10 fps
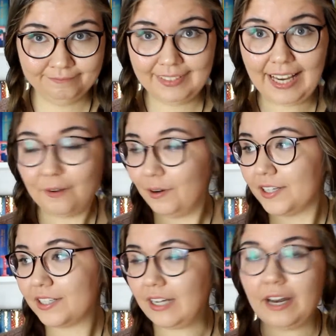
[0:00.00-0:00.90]
That
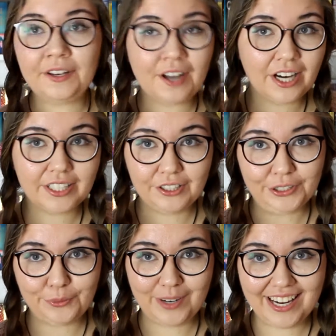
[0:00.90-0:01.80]
was not a
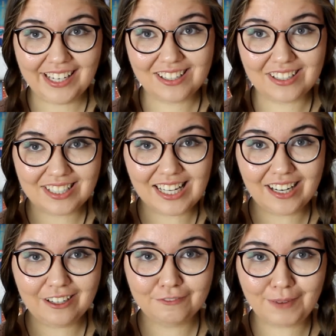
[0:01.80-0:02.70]
good way to
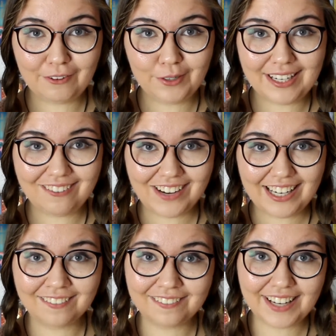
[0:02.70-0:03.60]
start off my reading
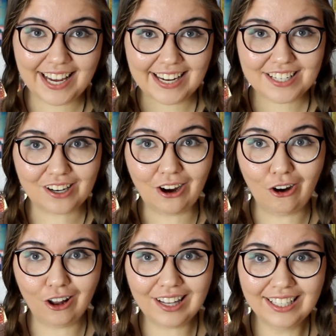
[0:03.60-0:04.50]
month at
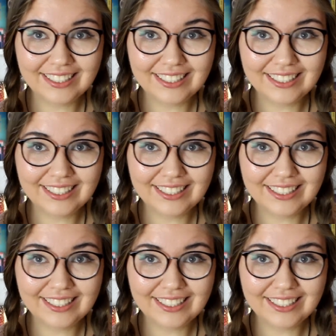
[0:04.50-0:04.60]
all.